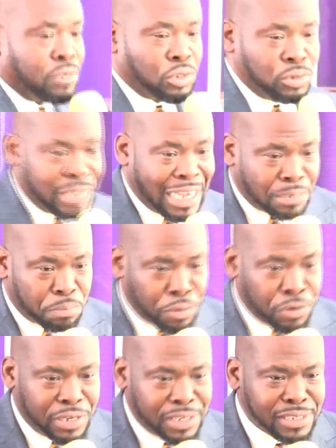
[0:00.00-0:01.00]
to that
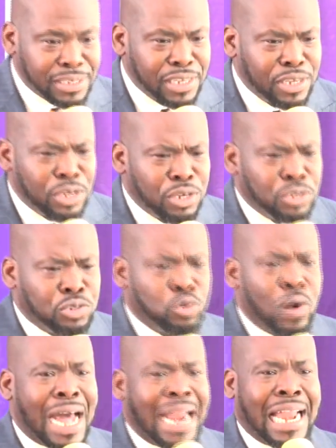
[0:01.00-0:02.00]
point to
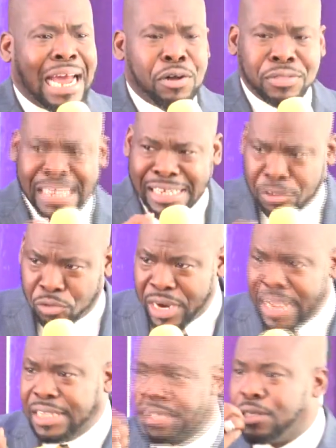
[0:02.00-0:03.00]
allow the grace